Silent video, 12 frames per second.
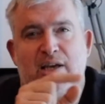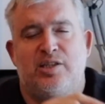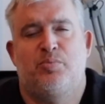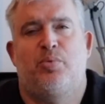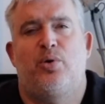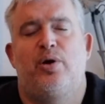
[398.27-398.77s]

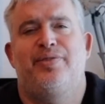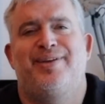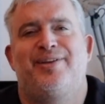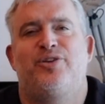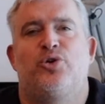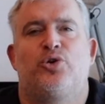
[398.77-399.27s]
point,
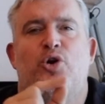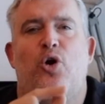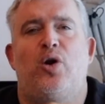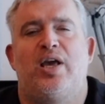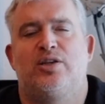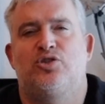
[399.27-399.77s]
that your goal
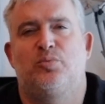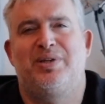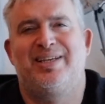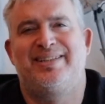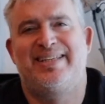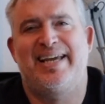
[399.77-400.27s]
has to be
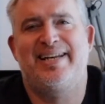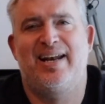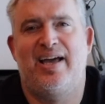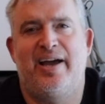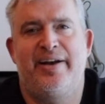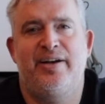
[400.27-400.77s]
a
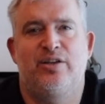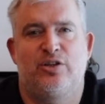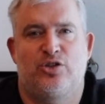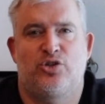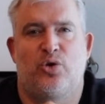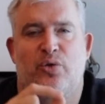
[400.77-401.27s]
deadline,
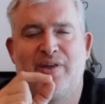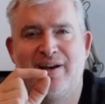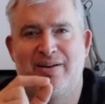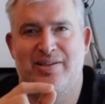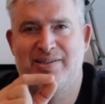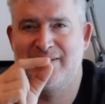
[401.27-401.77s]
so there
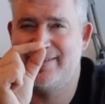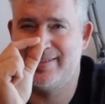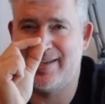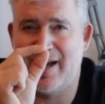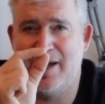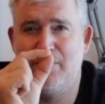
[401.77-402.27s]
is a
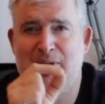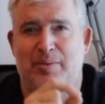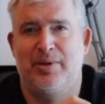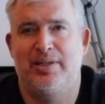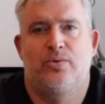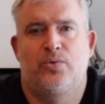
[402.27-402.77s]
time
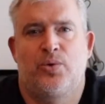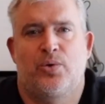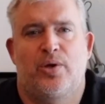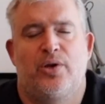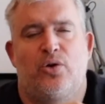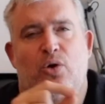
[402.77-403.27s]
limit, you
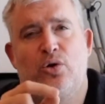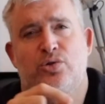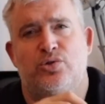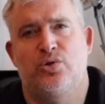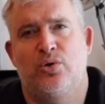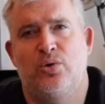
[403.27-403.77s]
can
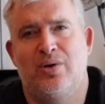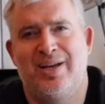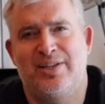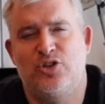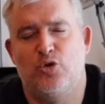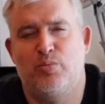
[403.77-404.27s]
also
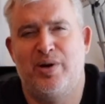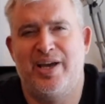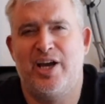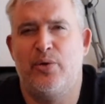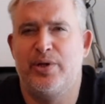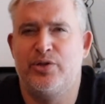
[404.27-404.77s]
let your
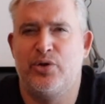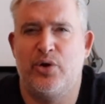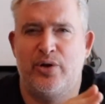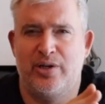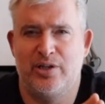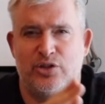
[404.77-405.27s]
player
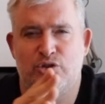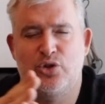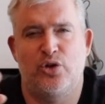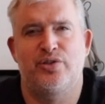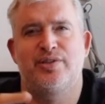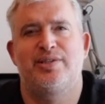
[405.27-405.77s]
return in a
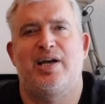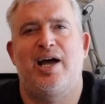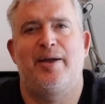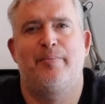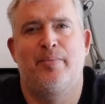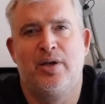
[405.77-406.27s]
certain
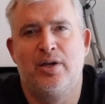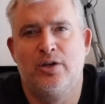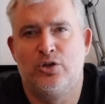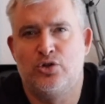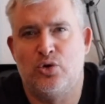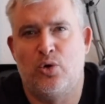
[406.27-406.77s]
time.
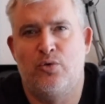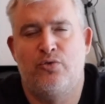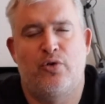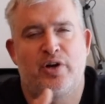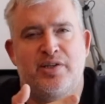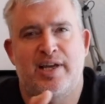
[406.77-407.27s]
So
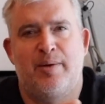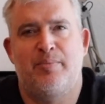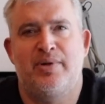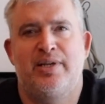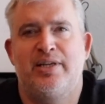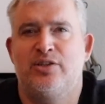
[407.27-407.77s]
for
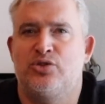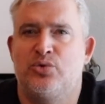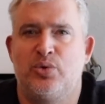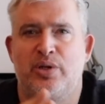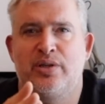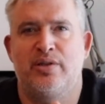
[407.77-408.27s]
example, he is
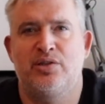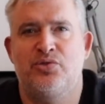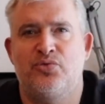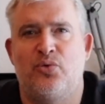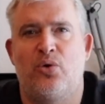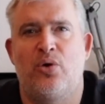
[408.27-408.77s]
doing this
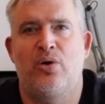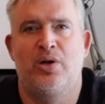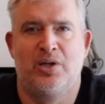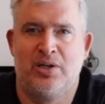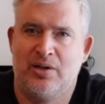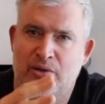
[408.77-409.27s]
for
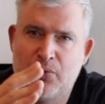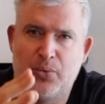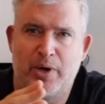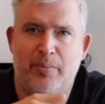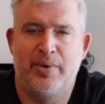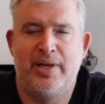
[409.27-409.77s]

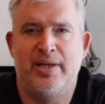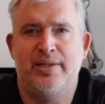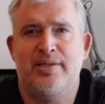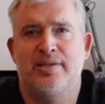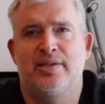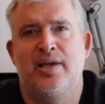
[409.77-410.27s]
3
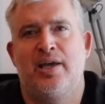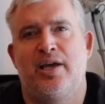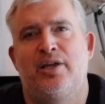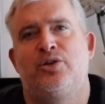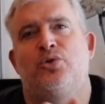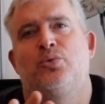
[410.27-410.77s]
minutes,
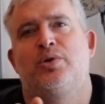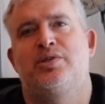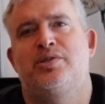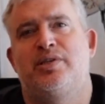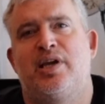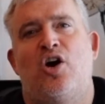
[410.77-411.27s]
and you will
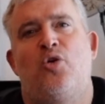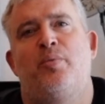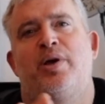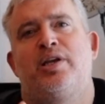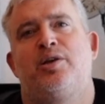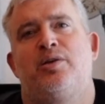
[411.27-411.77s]
see how
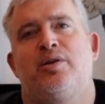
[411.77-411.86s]
many